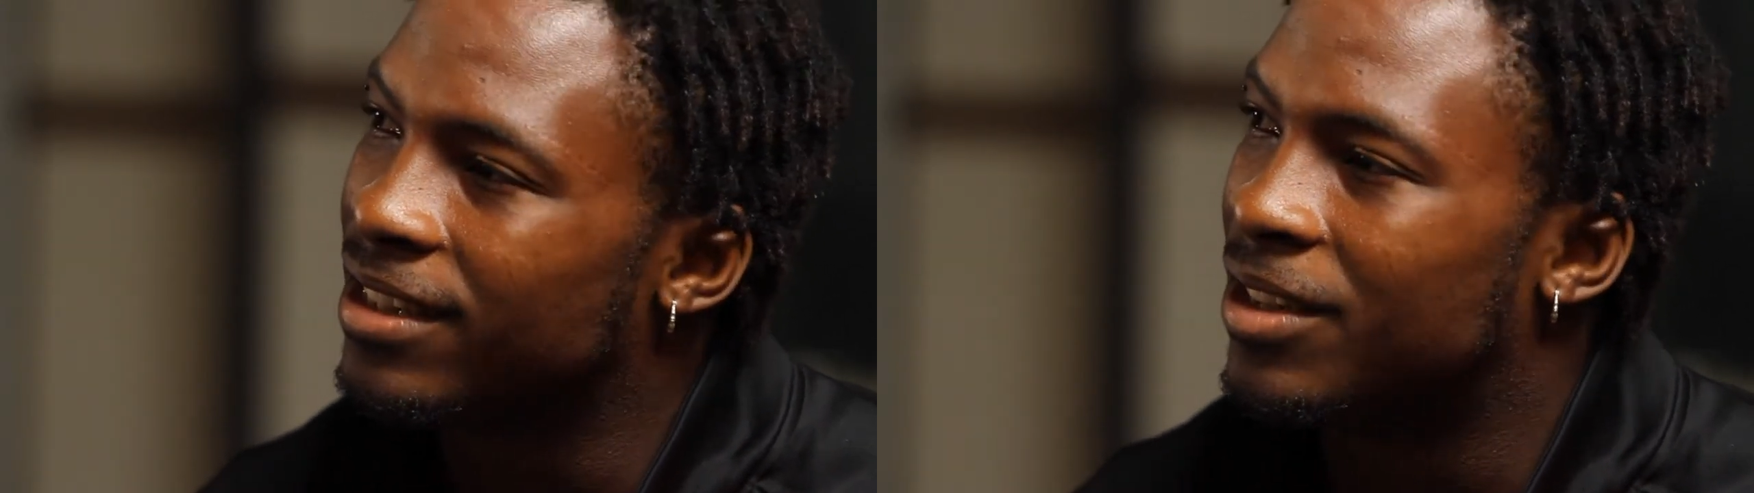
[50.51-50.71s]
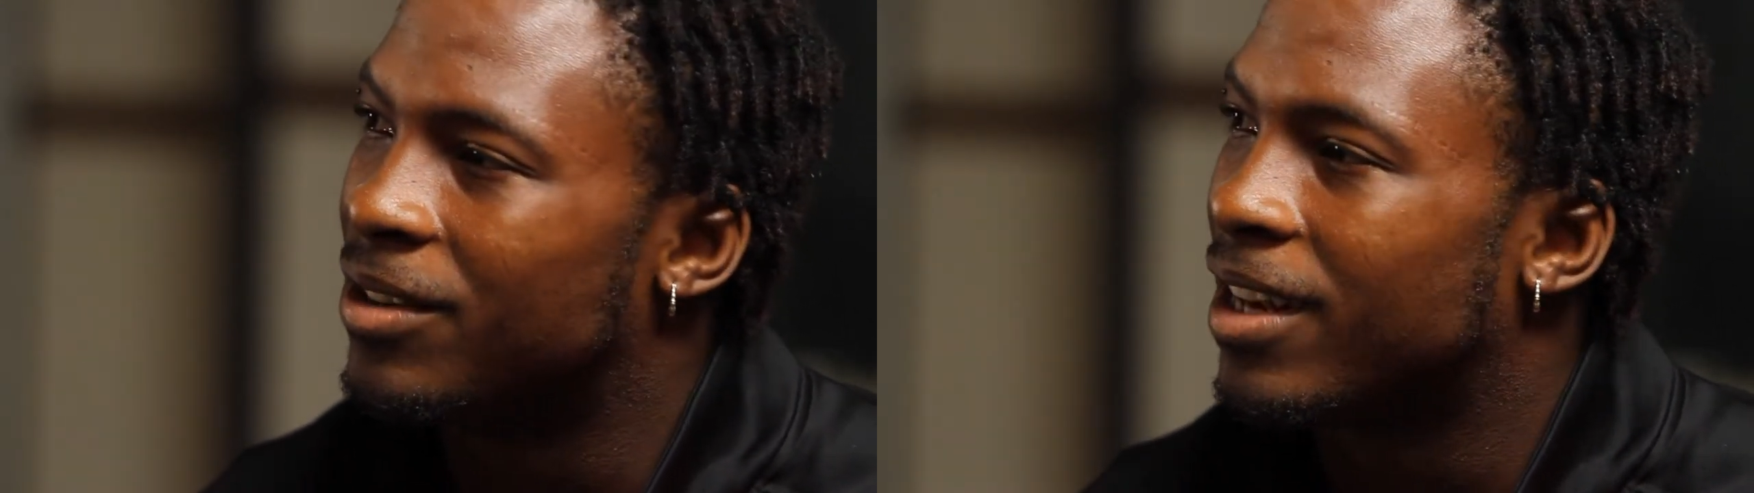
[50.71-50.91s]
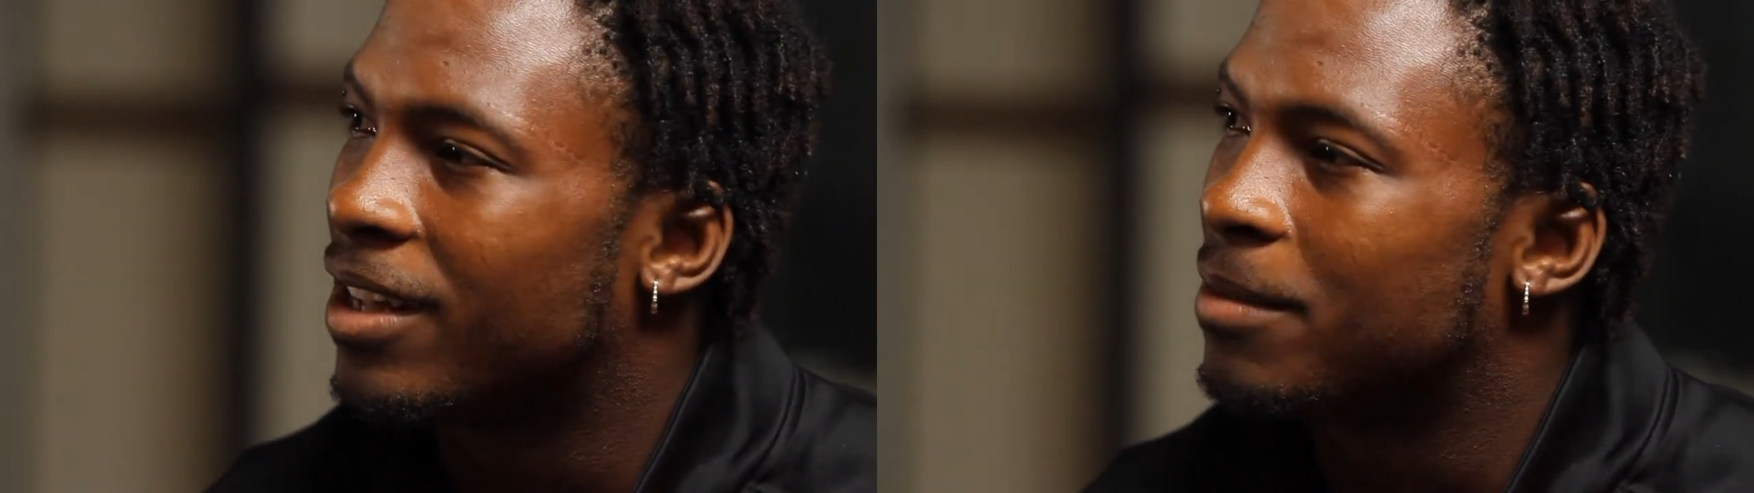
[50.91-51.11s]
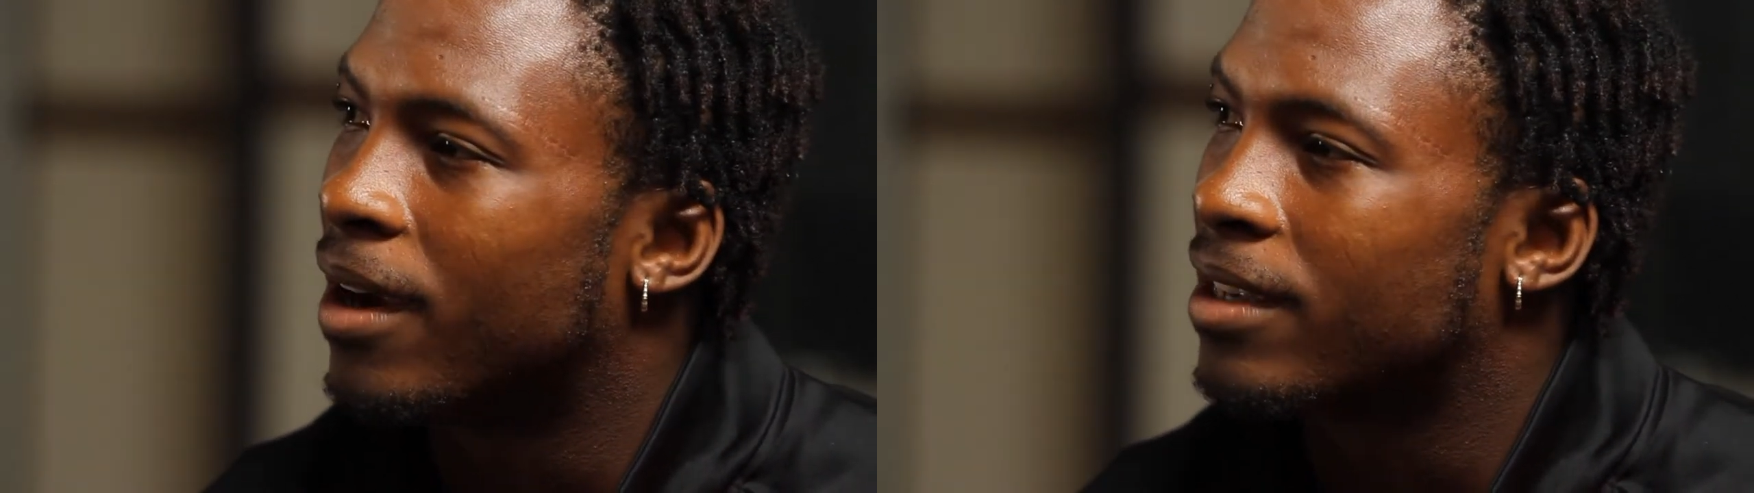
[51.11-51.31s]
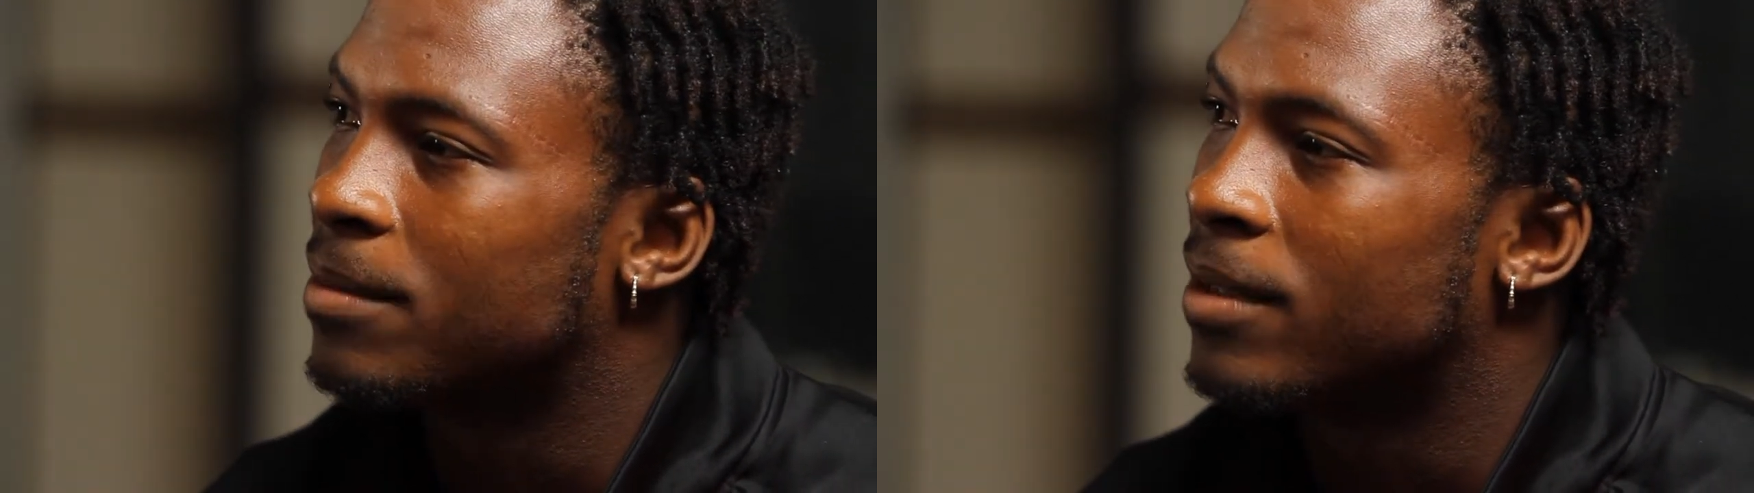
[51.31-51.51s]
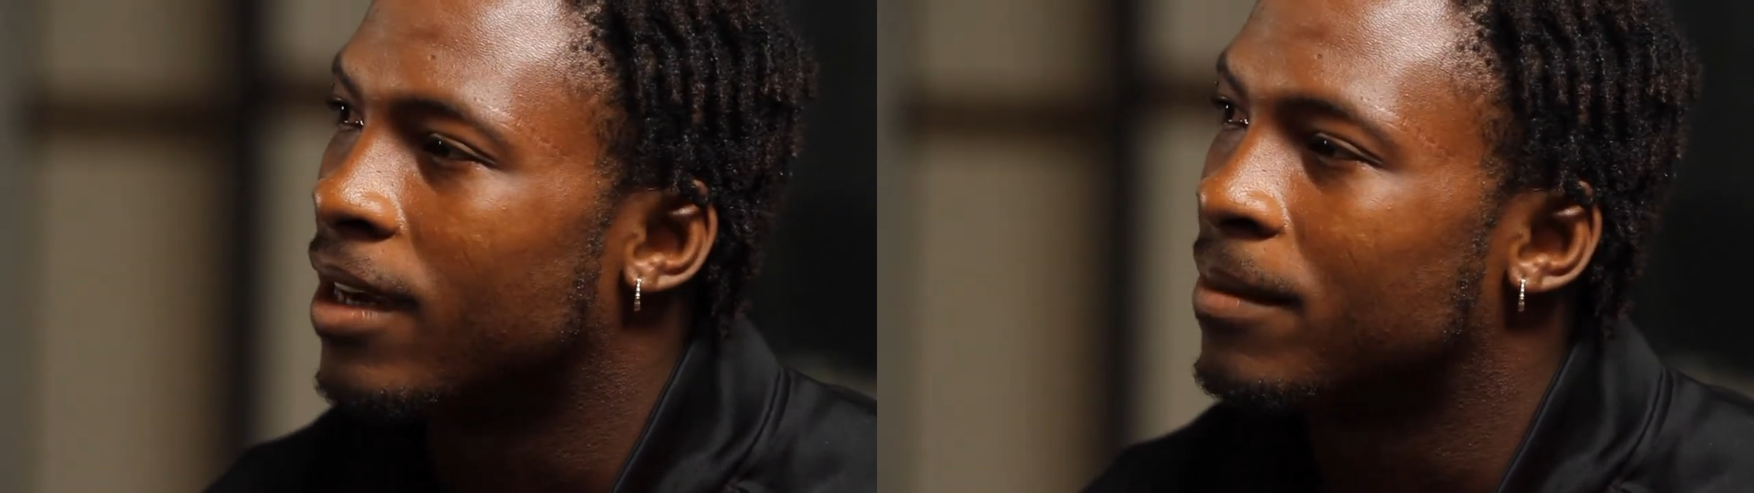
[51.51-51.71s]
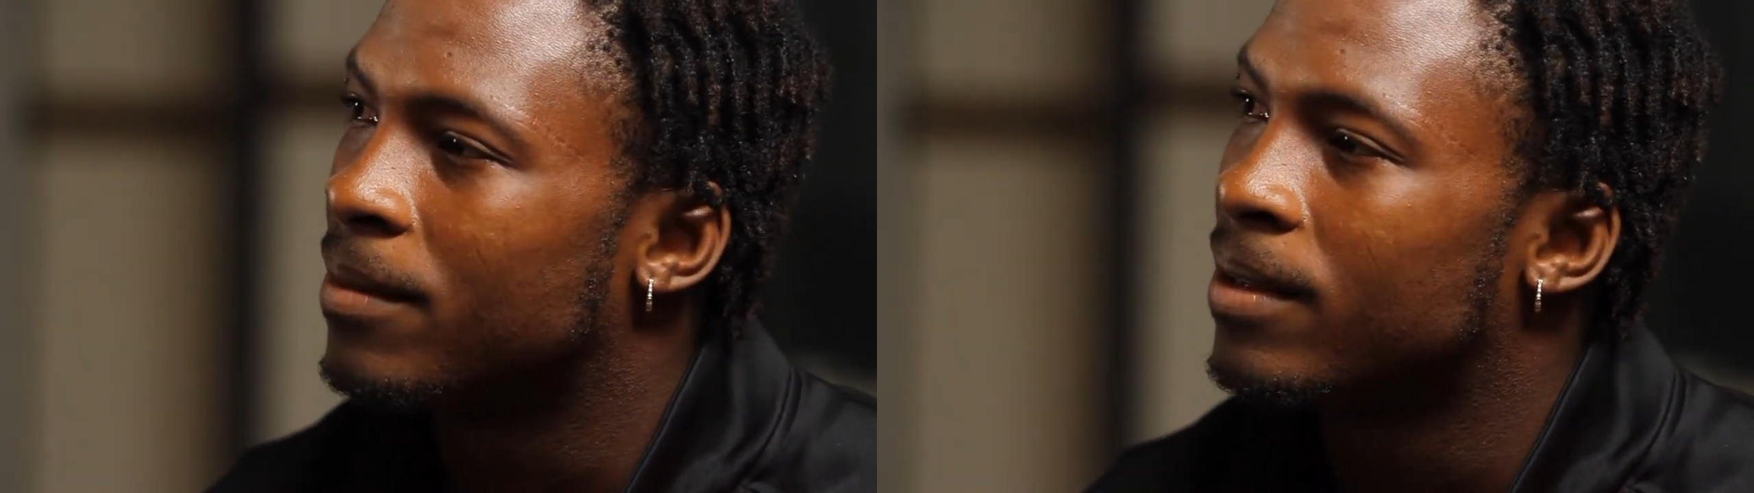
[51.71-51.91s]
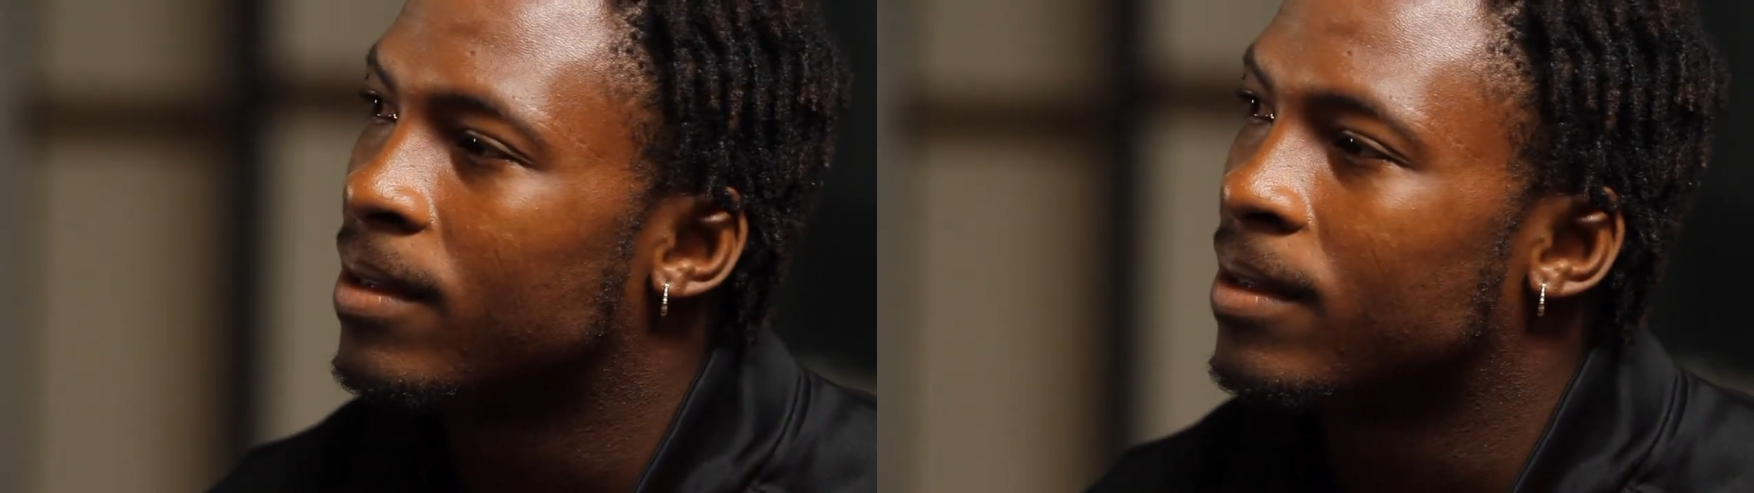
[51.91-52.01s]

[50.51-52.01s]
you know, get out the pocket sometime.